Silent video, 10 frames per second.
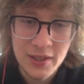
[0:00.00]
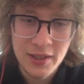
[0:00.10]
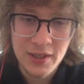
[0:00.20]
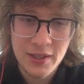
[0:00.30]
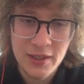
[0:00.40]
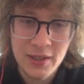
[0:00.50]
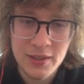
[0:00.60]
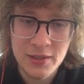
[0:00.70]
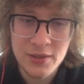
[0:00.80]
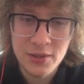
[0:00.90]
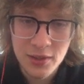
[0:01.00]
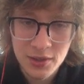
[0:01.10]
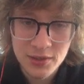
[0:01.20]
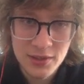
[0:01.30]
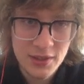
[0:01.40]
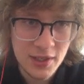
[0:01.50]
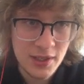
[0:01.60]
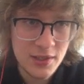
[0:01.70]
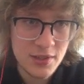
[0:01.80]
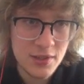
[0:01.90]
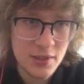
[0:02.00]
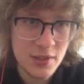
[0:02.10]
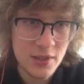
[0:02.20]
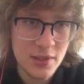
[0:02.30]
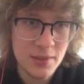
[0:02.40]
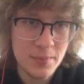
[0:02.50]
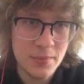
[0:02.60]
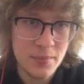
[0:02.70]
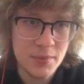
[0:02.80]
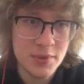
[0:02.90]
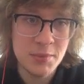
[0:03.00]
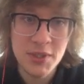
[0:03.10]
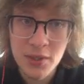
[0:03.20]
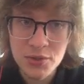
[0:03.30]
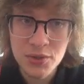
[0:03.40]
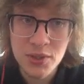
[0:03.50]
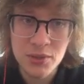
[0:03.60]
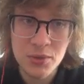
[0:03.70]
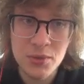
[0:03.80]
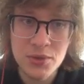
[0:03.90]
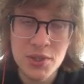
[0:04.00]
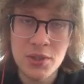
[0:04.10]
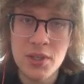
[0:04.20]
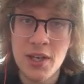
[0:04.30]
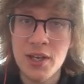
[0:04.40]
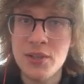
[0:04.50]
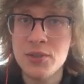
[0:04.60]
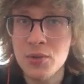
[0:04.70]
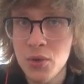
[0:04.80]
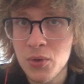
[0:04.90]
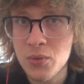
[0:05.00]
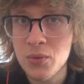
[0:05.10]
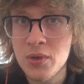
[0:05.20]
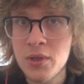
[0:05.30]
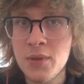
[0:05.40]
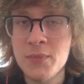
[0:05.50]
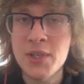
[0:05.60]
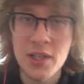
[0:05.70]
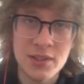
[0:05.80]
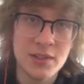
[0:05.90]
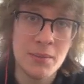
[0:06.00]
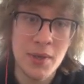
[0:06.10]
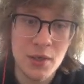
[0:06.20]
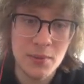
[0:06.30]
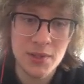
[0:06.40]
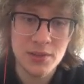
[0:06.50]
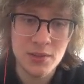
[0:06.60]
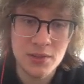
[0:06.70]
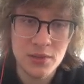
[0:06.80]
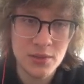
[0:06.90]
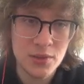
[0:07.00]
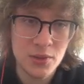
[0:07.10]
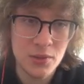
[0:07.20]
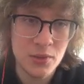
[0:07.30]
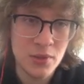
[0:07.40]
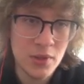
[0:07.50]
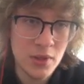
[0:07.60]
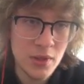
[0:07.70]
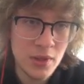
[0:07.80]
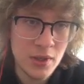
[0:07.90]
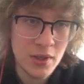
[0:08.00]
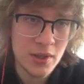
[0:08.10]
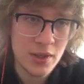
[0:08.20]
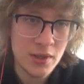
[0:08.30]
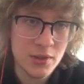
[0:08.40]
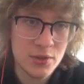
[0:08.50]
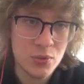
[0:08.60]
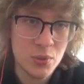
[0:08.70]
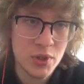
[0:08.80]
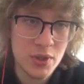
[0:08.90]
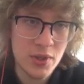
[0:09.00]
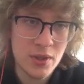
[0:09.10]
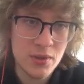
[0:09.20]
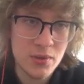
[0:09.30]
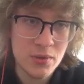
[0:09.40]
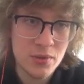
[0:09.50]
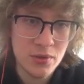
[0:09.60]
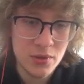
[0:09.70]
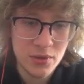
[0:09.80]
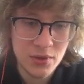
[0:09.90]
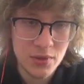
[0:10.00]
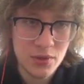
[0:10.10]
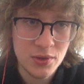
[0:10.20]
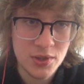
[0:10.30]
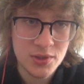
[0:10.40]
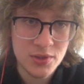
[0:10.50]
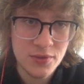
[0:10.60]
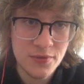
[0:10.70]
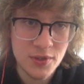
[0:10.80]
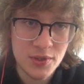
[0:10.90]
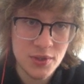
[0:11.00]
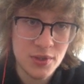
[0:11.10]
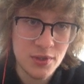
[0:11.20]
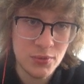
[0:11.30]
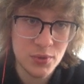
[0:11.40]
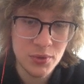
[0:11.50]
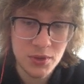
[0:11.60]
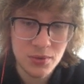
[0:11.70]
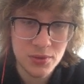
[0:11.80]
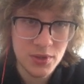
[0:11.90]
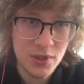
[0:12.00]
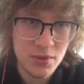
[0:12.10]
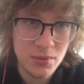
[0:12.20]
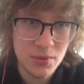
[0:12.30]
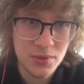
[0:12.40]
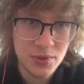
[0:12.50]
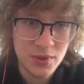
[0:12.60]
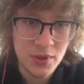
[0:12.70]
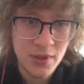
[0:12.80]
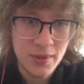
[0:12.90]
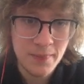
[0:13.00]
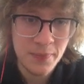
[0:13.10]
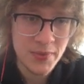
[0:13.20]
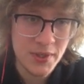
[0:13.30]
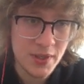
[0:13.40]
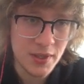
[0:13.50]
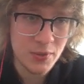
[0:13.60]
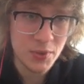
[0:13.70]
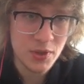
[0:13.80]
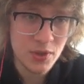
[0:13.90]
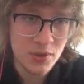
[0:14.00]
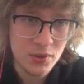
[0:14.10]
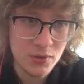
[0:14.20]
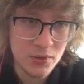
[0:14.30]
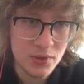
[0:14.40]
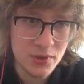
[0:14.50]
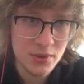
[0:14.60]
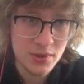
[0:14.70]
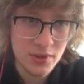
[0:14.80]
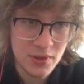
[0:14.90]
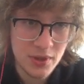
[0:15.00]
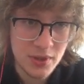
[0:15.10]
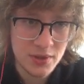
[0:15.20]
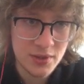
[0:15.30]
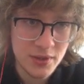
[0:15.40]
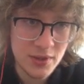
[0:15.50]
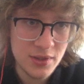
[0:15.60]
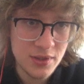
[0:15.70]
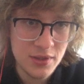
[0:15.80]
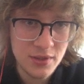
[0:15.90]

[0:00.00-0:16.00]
And other than that, something else you can do is that you can add your own custom error messages. So as we know, on our assert function, if we do equals equals and we cargo test it,